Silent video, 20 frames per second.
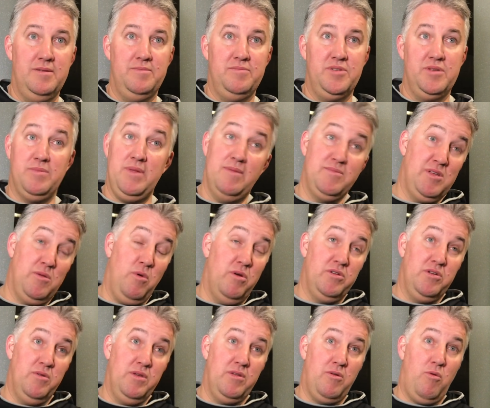Sometimes they
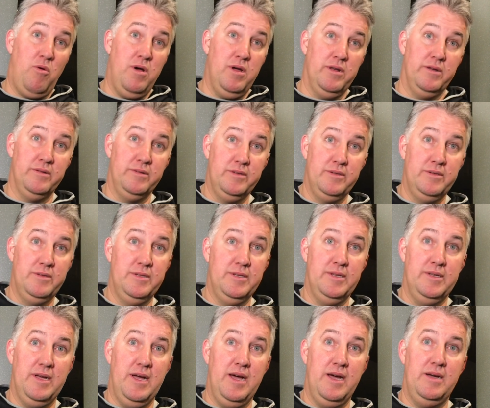won't do either one.
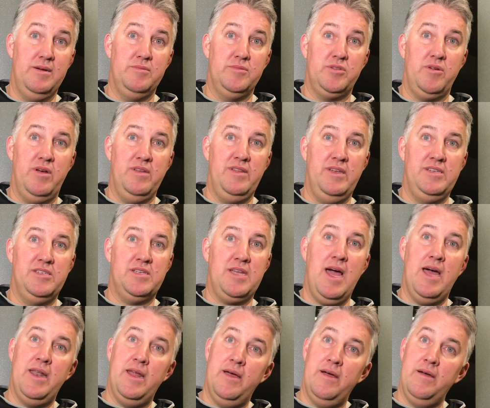So they just
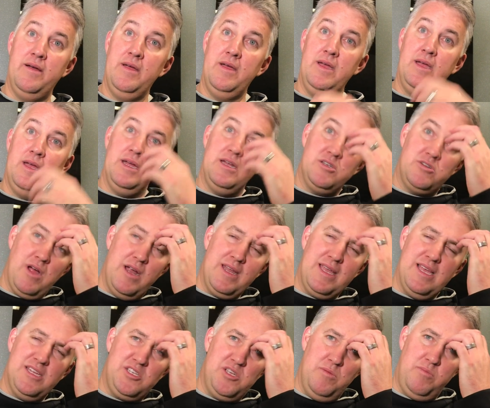kind of try to
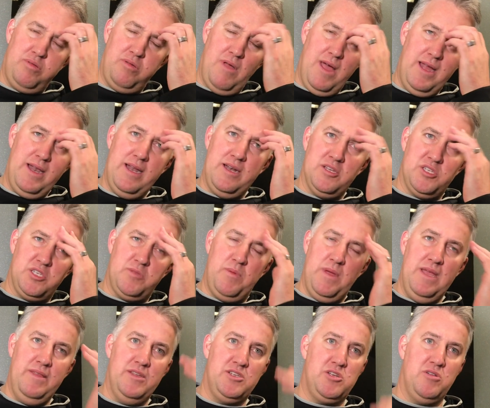get you playing at a
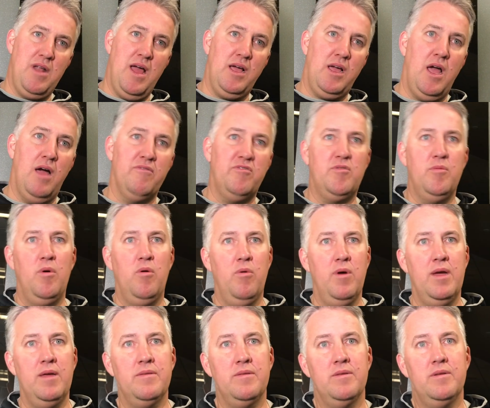speed that you're not comfortable
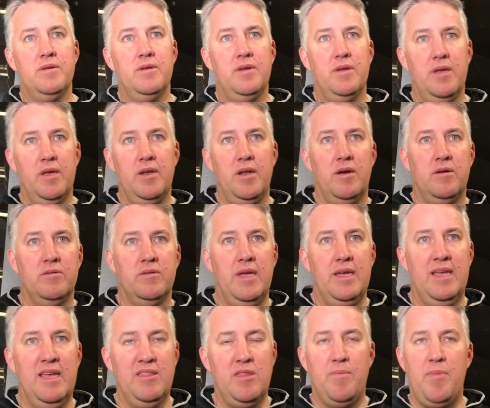with. You know,
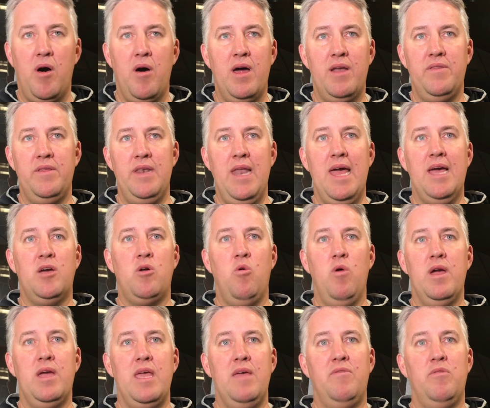they get the ball out of the net
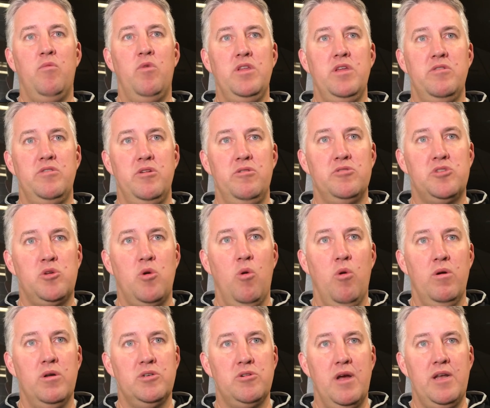quick, even when you do
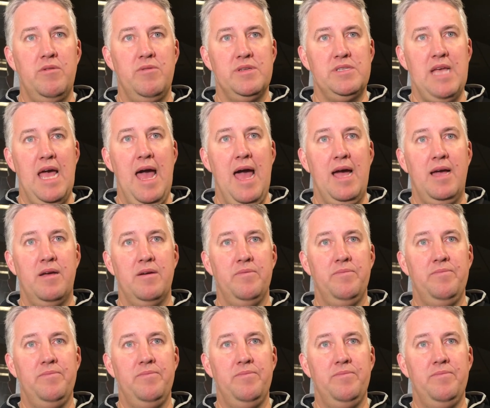score, and try to attack.